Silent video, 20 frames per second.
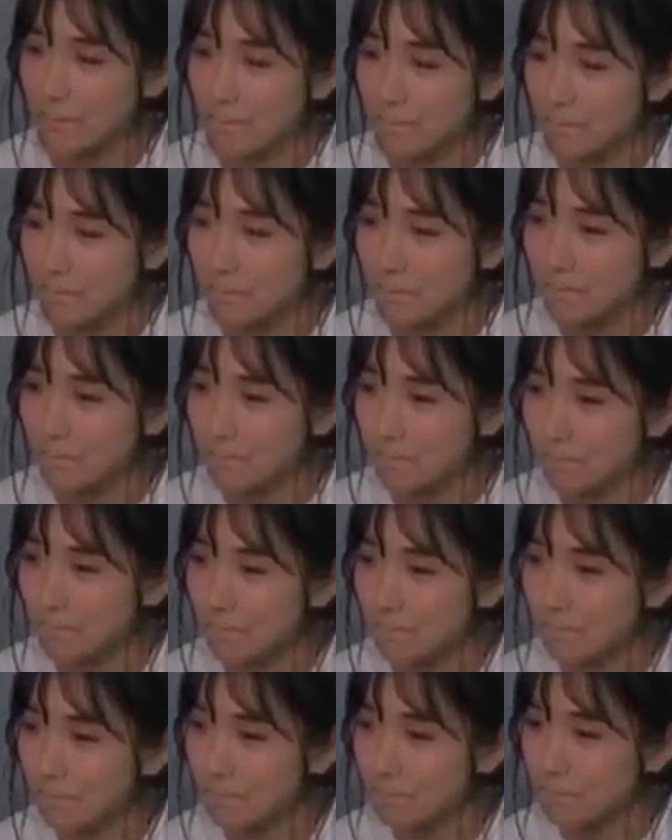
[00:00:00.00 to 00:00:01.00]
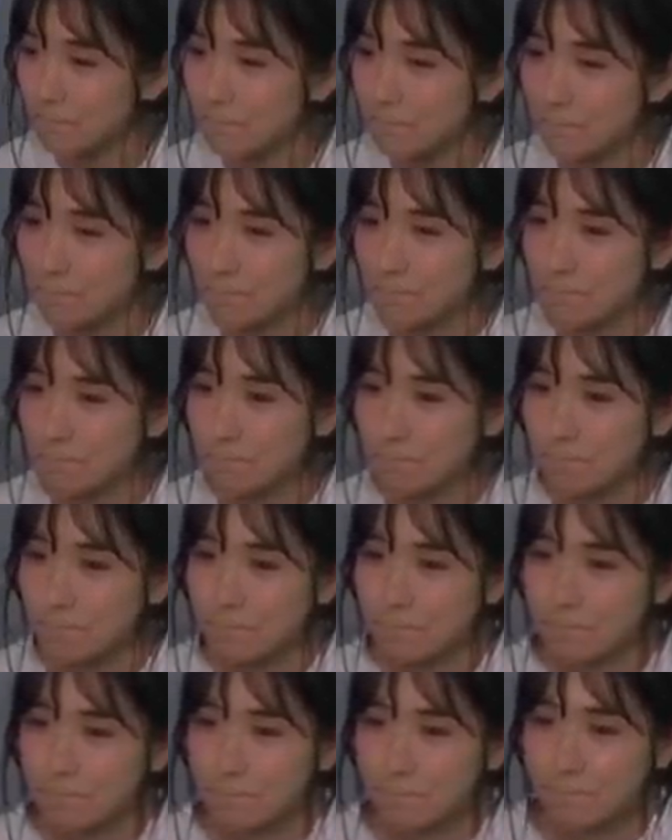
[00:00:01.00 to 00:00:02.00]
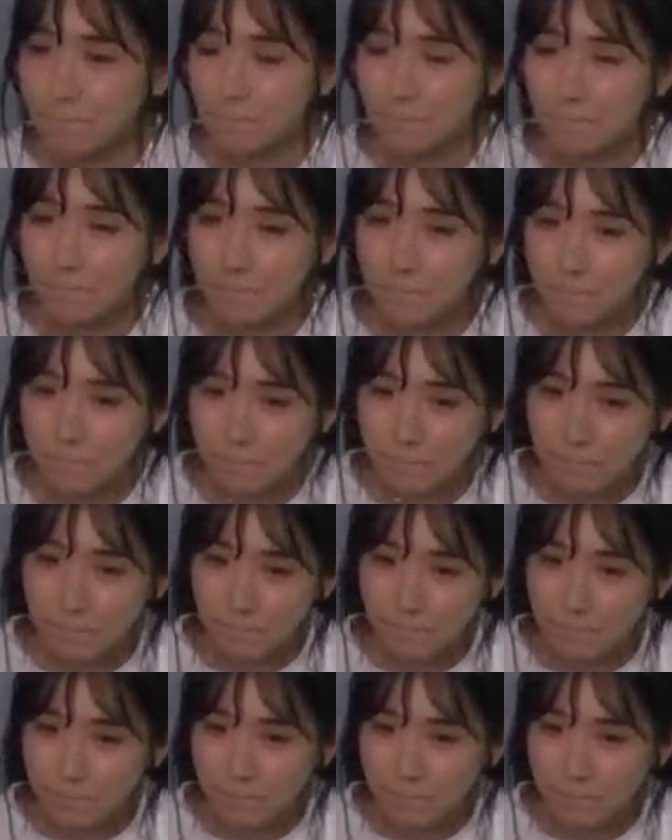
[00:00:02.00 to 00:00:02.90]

This person isn't speaking.